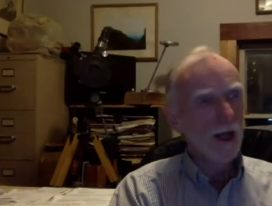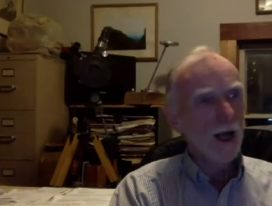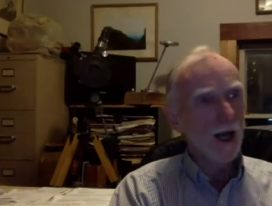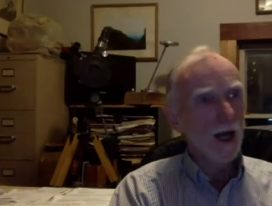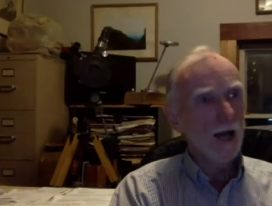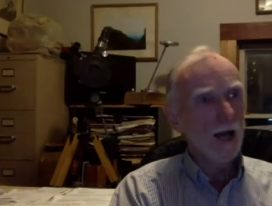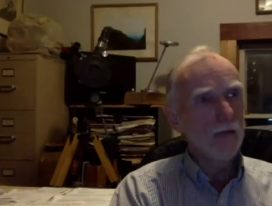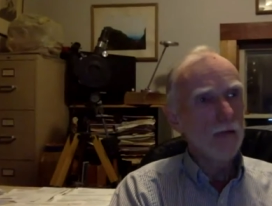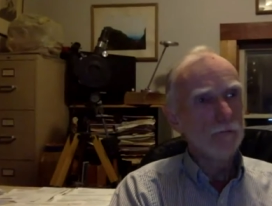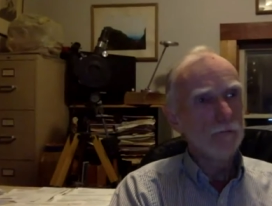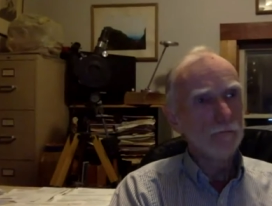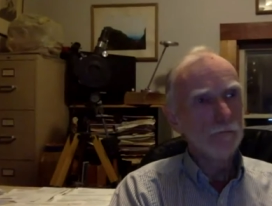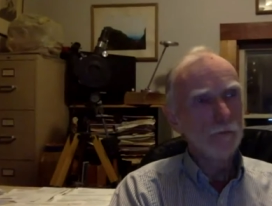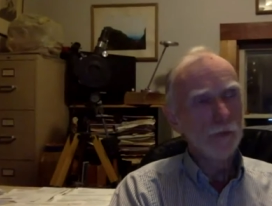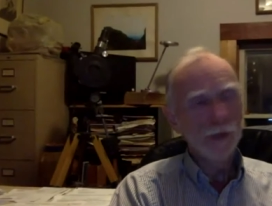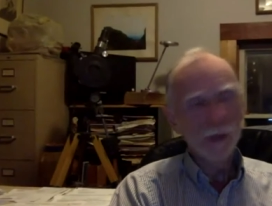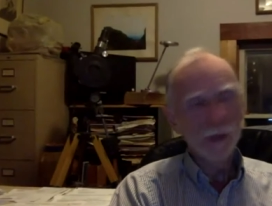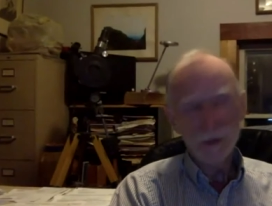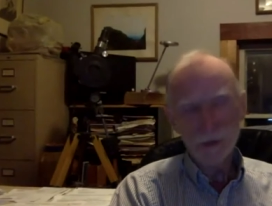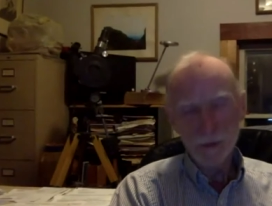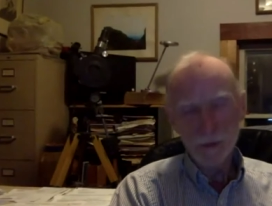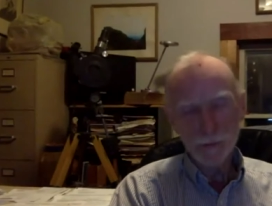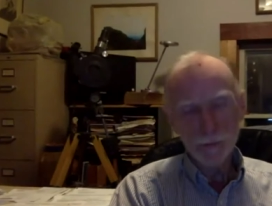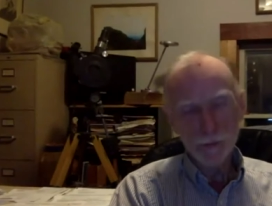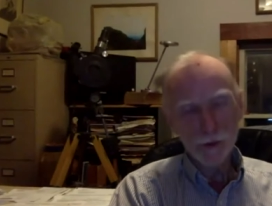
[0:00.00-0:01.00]
I'm
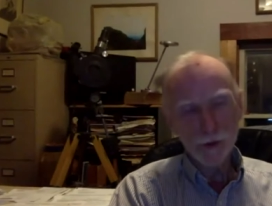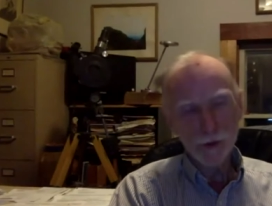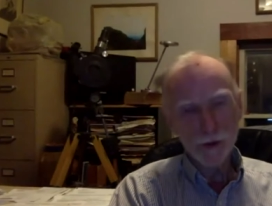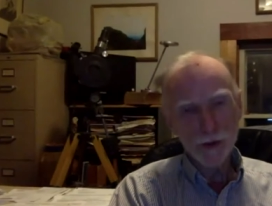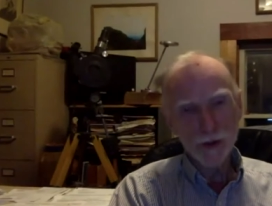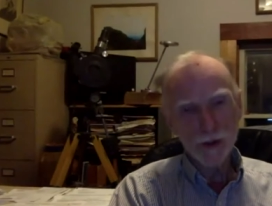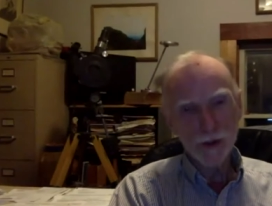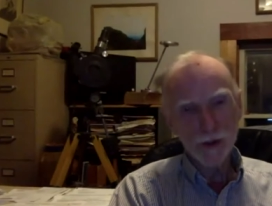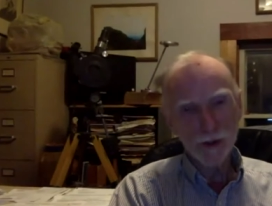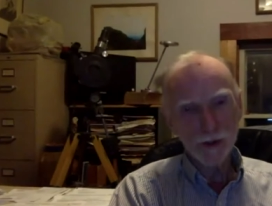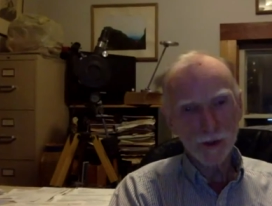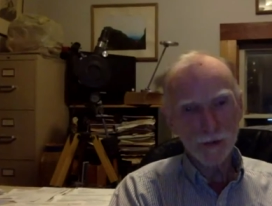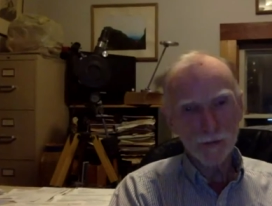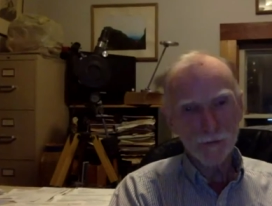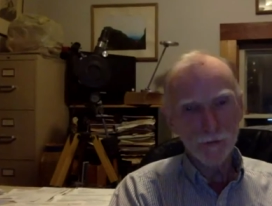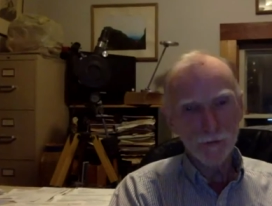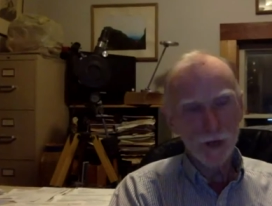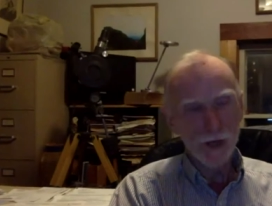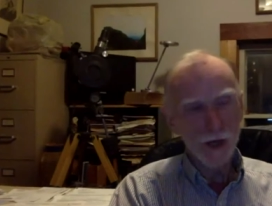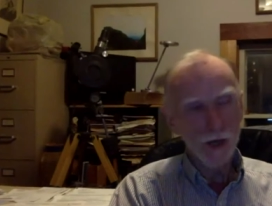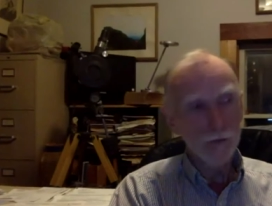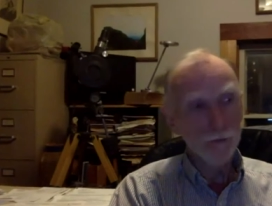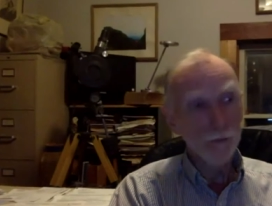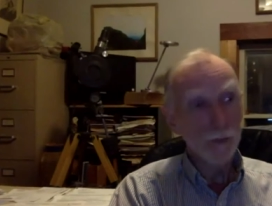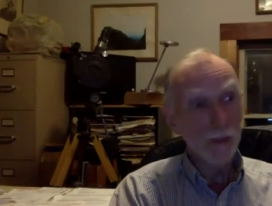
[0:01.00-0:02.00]
really personally
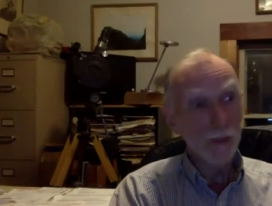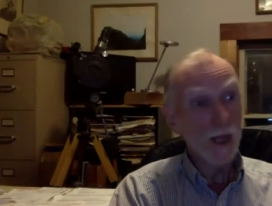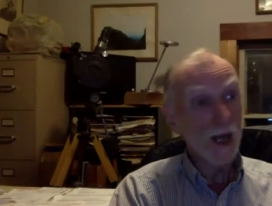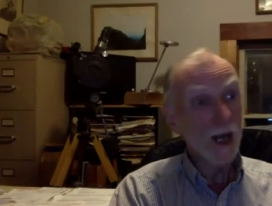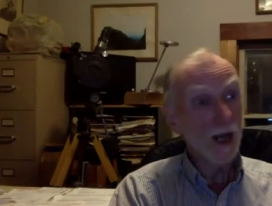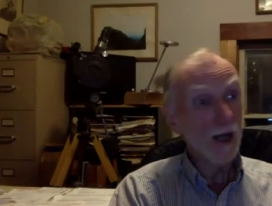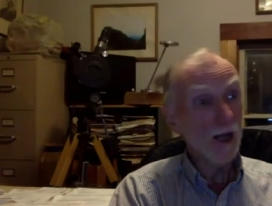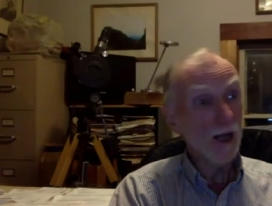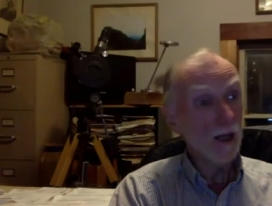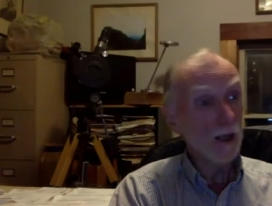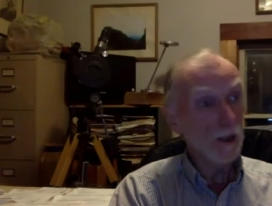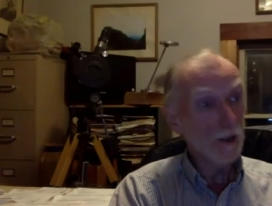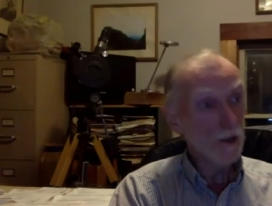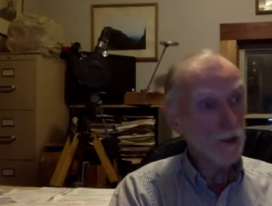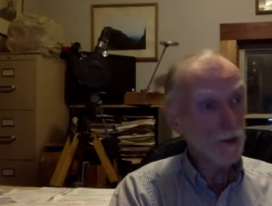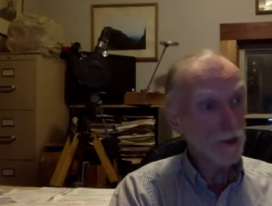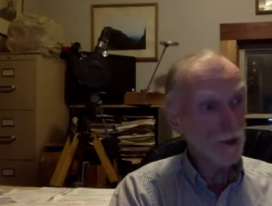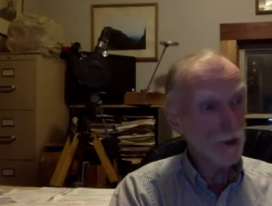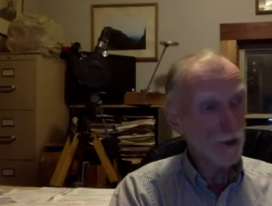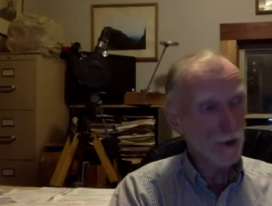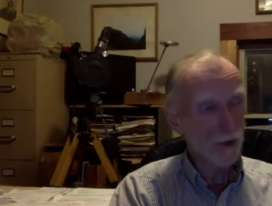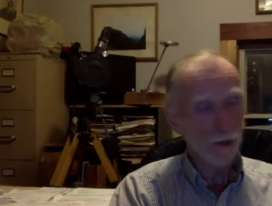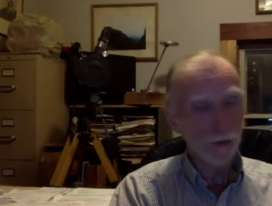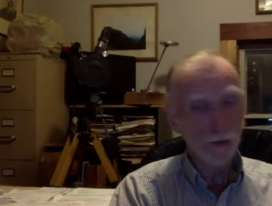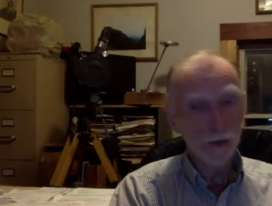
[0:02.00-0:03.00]
involved, but I
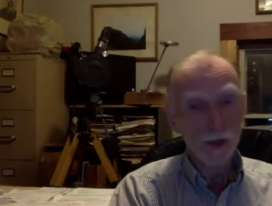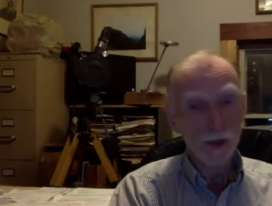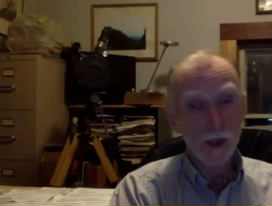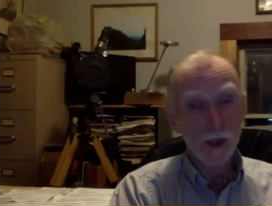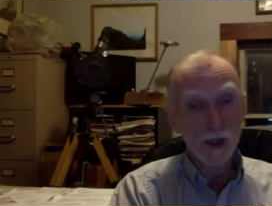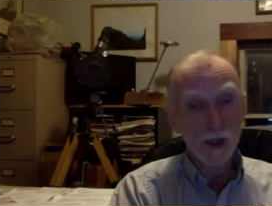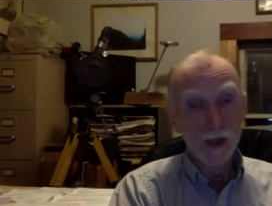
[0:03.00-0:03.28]
also